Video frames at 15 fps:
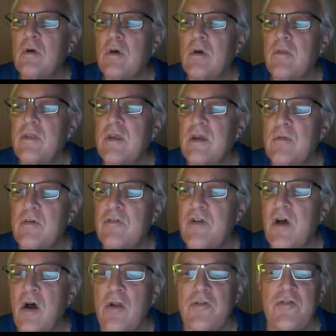the
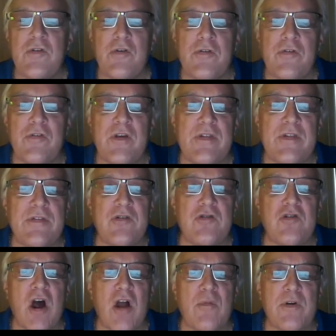results, you'll see that the
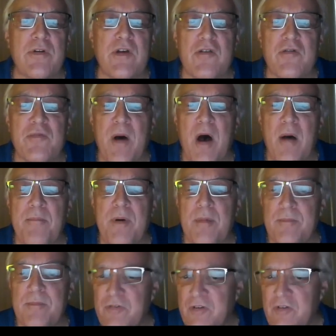genre does pop
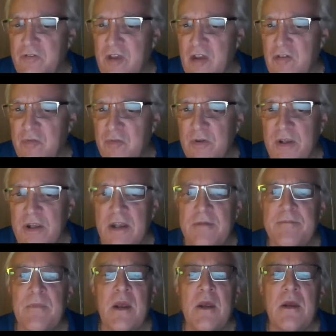up successfully,
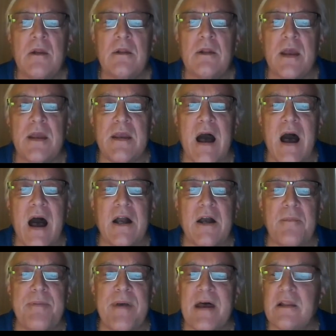like a
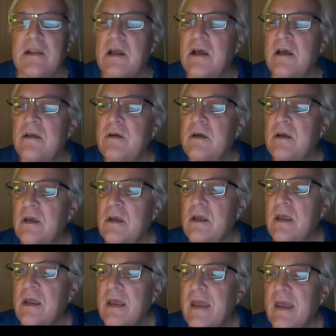cappella,
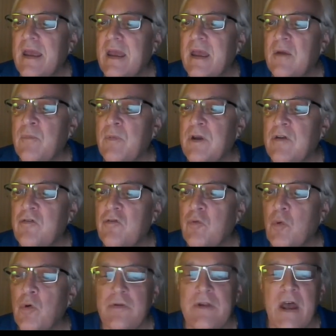and we can
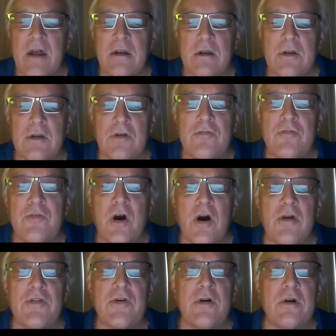scroll down a little
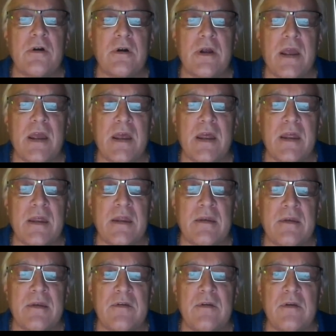farther
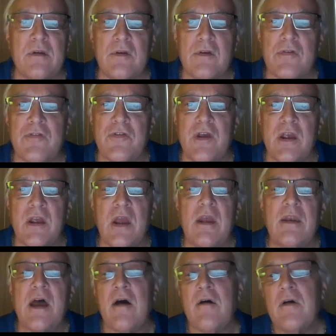and you'll see.
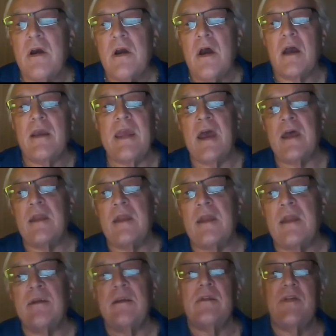Now, again,
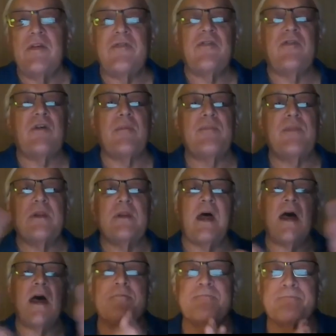this is something
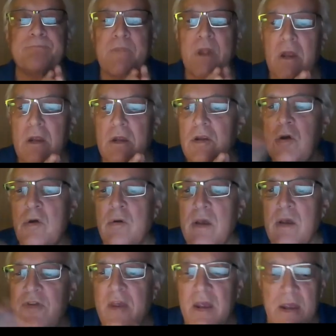that you as
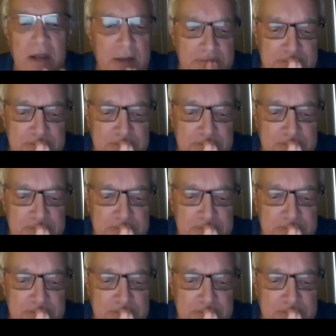a